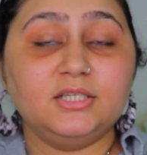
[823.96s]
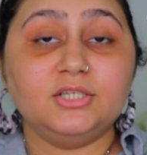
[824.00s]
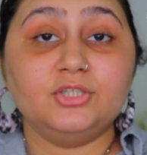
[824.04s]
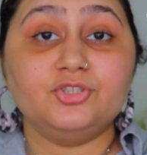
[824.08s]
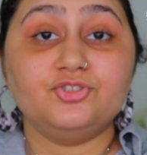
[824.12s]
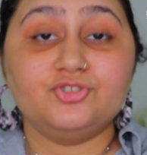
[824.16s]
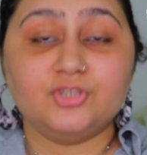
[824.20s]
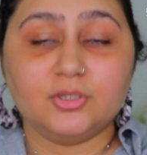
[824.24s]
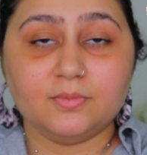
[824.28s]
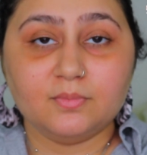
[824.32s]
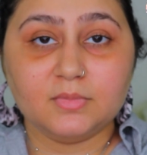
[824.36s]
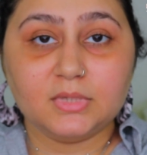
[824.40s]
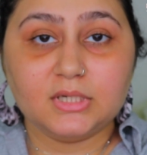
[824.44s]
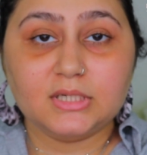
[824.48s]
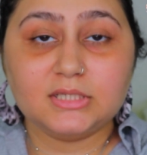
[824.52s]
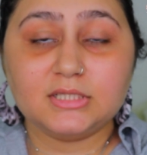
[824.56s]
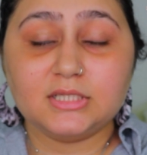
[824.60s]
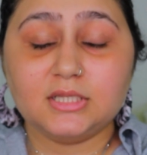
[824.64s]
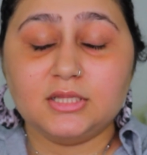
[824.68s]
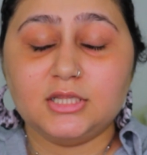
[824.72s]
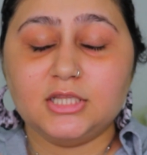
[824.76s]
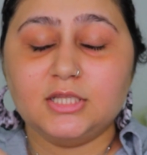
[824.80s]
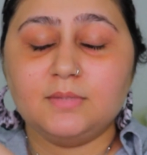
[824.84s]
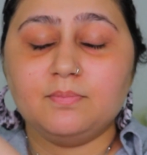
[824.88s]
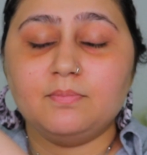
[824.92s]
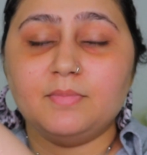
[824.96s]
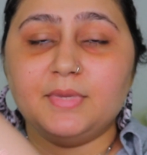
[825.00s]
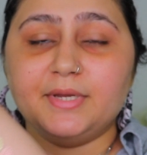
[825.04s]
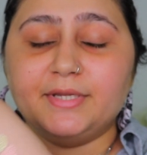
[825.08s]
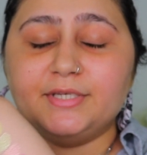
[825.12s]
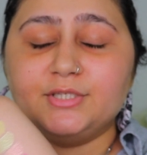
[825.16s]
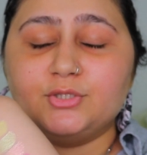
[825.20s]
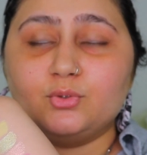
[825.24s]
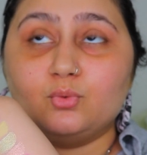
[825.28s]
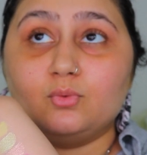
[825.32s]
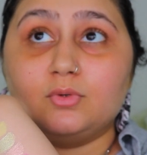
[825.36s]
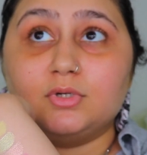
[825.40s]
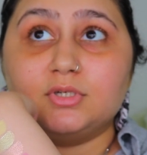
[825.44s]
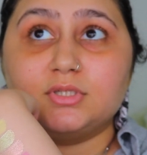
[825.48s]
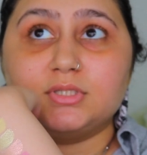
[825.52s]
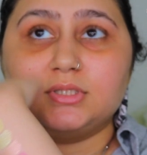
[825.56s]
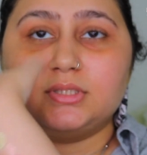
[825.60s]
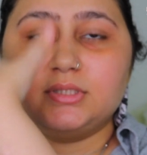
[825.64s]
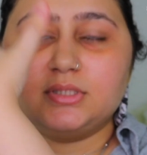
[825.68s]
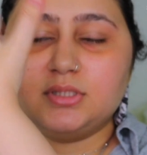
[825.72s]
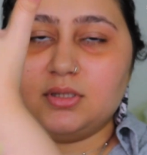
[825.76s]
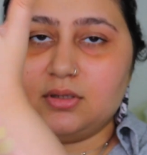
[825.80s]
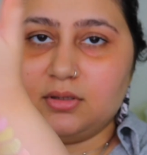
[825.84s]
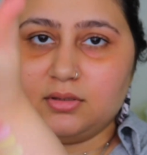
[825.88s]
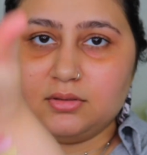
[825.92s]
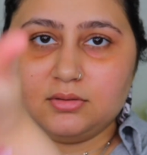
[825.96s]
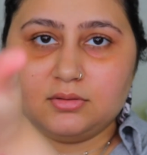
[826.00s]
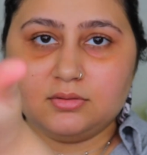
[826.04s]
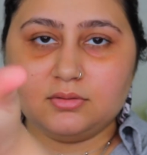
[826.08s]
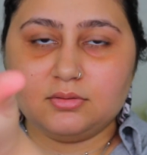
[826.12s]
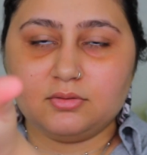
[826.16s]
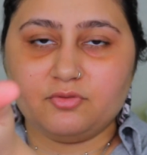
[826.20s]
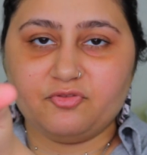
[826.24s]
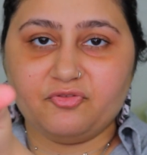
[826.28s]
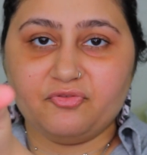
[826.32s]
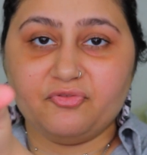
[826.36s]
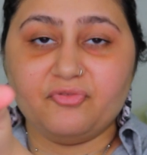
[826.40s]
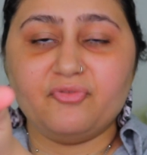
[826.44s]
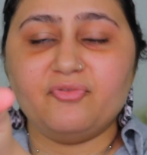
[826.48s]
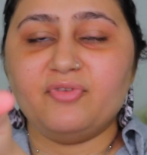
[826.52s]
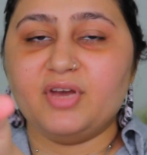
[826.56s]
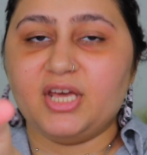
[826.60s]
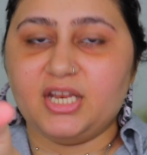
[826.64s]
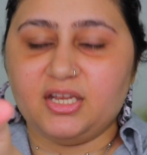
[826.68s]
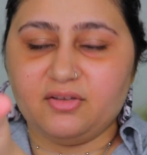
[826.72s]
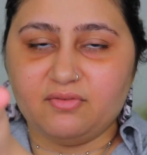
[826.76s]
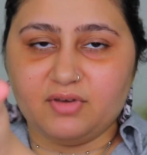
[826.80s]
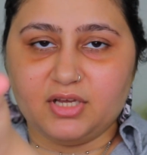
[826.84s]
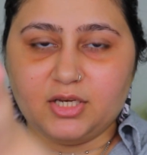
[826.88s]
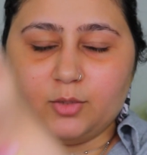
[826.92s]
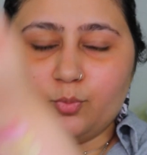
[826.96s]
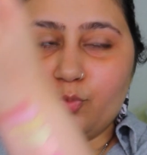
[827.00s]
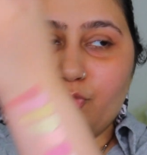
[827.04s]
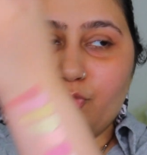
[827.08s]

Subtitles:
the shimmers in the mint was very